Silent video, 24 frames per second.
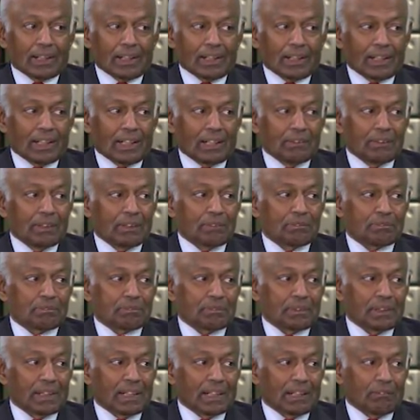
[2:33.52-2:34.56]
Living
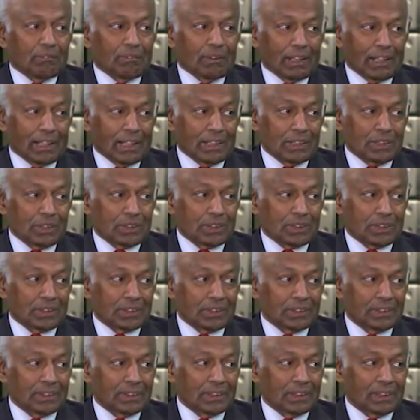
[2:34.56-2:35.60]
in a
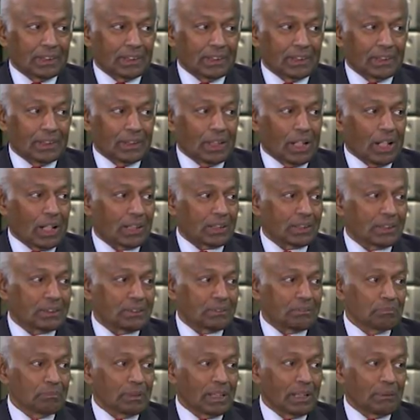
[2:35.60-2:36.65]
village, not
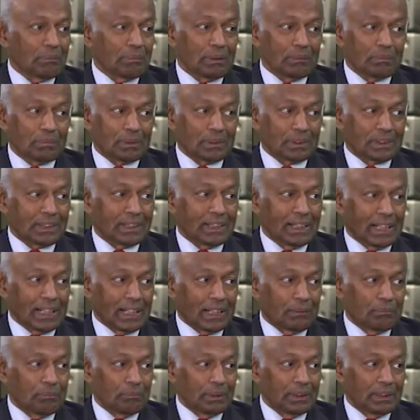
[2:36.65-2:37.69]
many people to
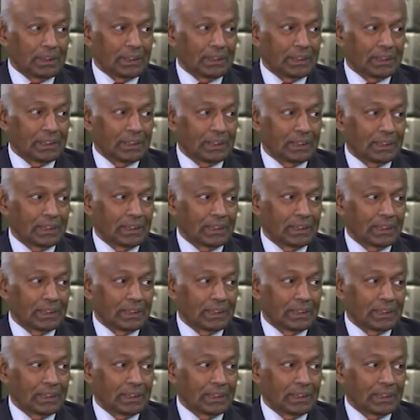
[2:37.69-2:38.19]
guide me.